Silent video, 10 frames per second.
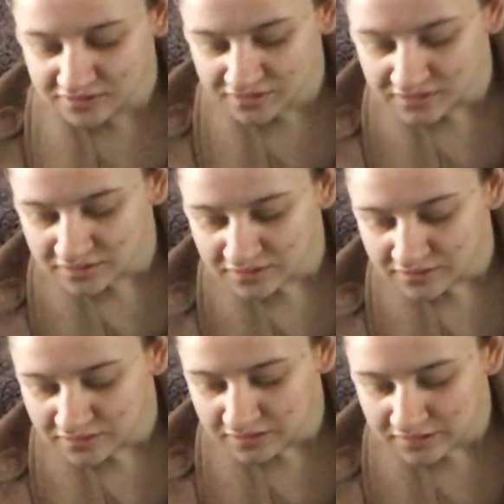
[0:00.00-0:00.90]

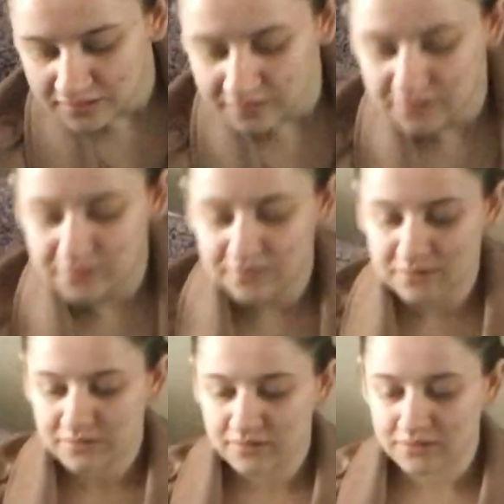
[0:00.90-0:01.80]

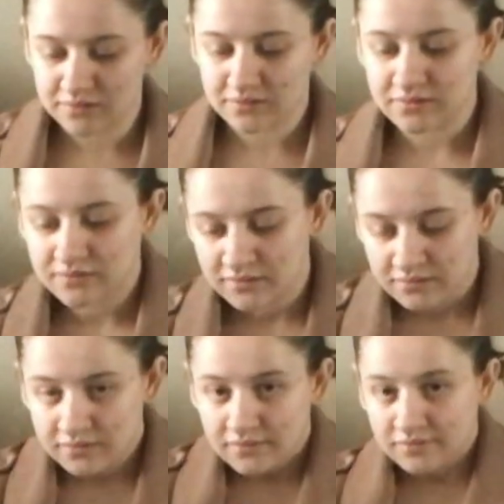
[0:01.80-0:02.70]

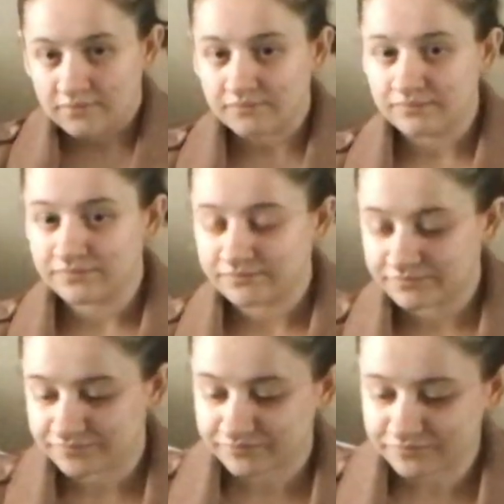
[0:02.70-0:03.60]

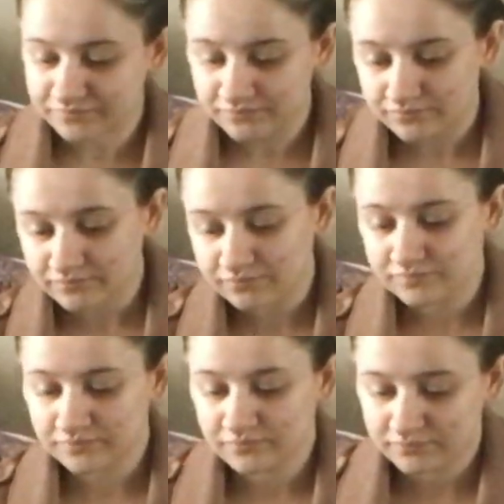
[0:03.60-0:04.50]

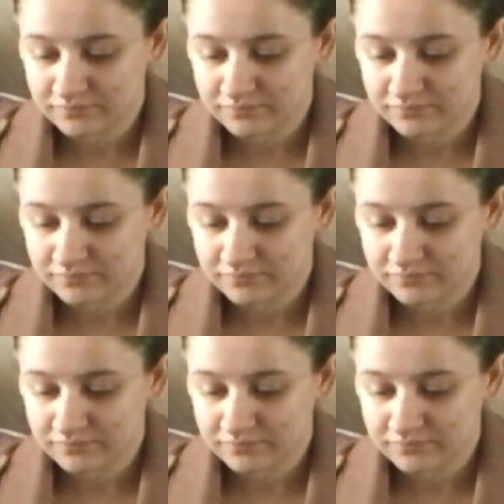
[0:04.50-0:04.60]
No one is speaking in this clip.